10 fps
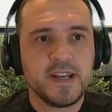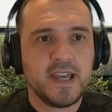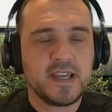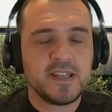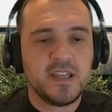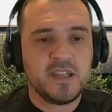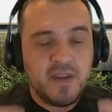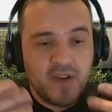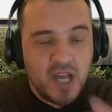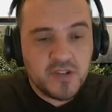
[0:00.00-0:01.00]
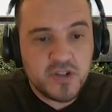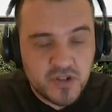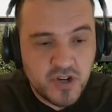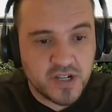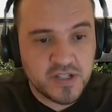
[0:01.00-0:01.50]
Like they, they have hundred
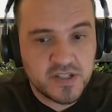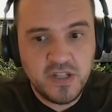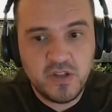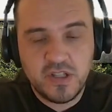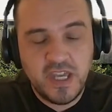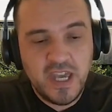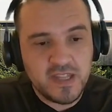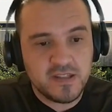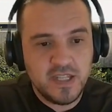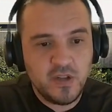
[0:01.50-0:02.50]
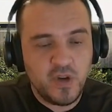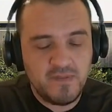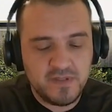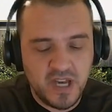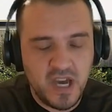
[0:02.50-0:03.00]
trucks. They they can't. They don't
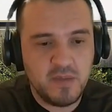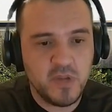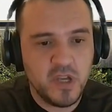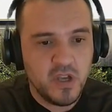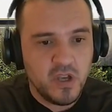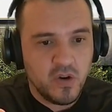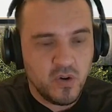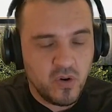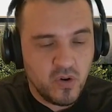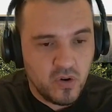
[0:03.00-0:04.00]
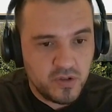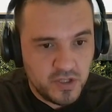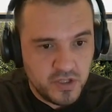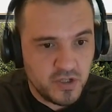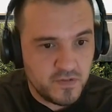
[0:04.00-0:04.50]
have time or, or, or the
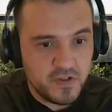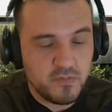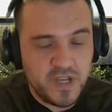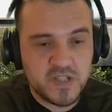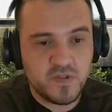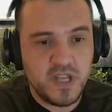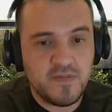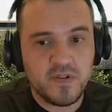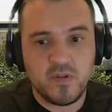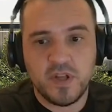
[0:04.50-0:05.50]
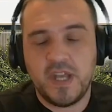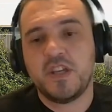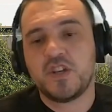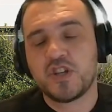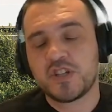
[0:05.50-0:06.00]
nerve to mess with everyone, and
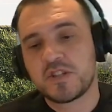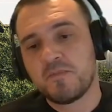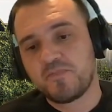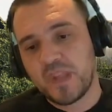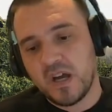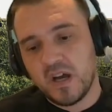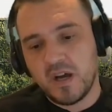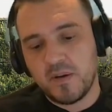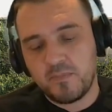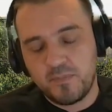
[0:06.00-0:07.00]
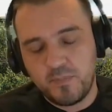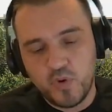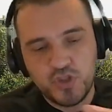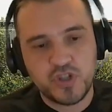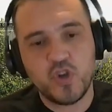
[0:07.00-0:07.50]
they just uh,
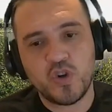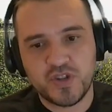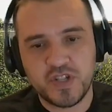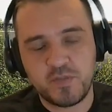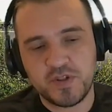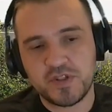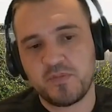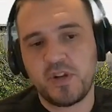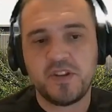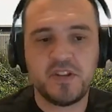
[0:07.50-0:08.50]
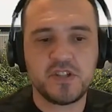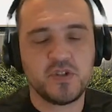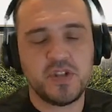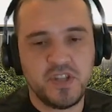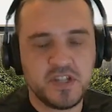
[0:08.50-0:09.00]
push those responsibilities
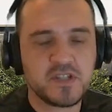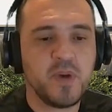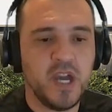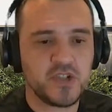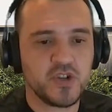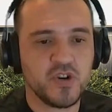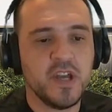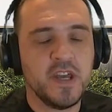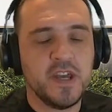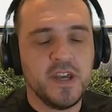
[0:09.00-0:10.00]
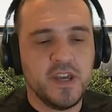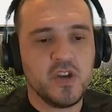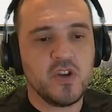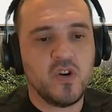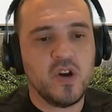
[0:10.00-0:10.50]
to the dispatcher.
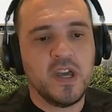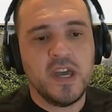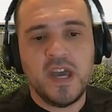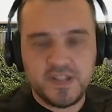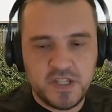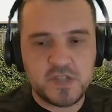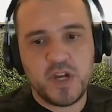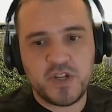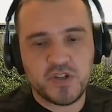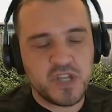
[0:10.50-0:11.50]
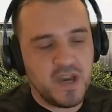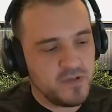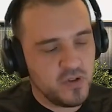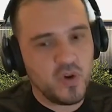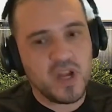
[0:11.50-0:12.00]
You know, and dispatchers have
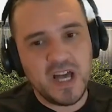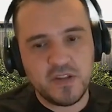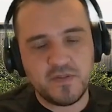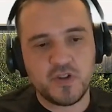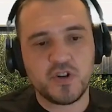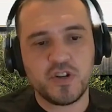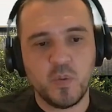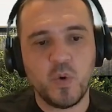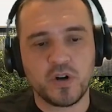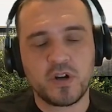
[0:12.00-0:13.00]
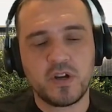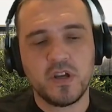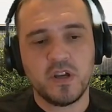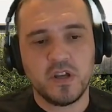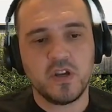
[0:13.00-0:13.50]
to do a lot of dirty work,
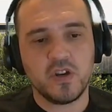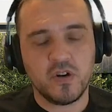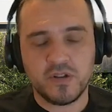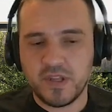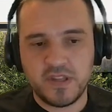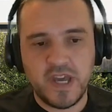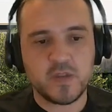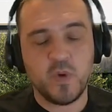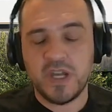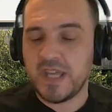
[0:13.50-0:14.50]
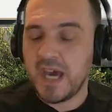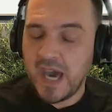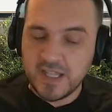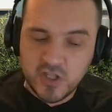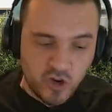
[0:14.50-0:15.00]
you know, th- that way. And I,
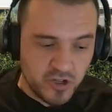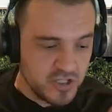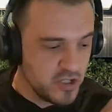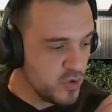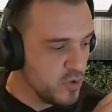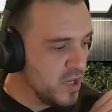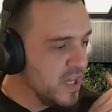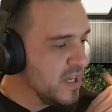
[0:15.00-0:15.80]
I talked to